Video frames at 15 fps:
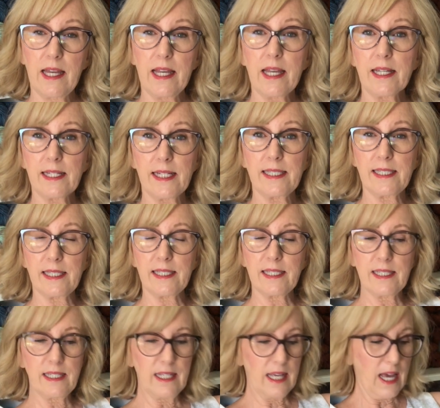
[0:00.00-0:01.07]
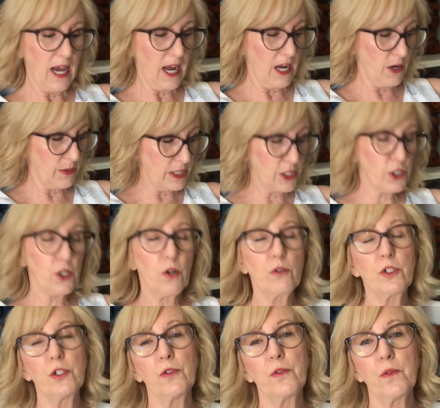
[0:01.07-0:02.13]
And I did. I already
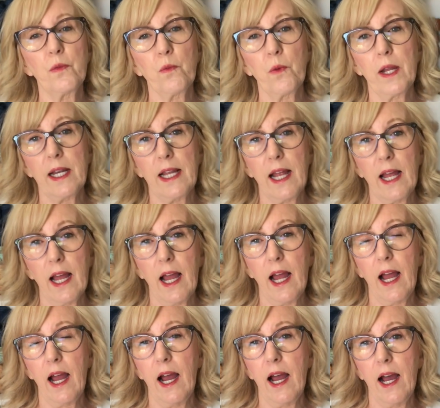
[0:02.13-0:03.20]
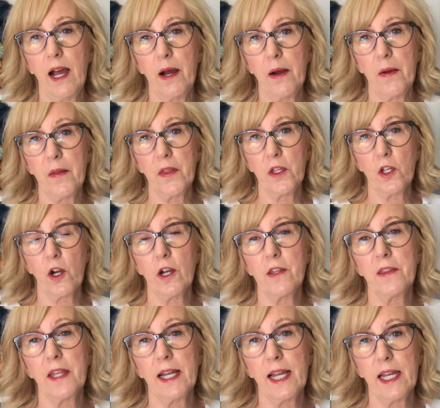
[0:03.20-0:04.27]
showed you what the
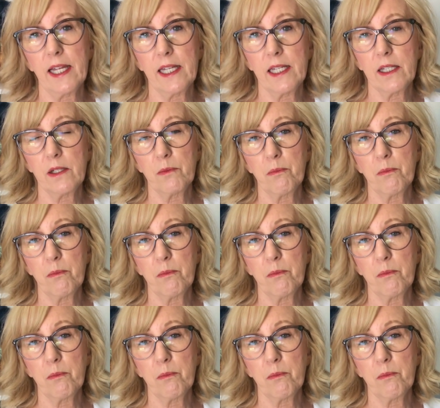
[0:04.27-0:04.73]
yarn that I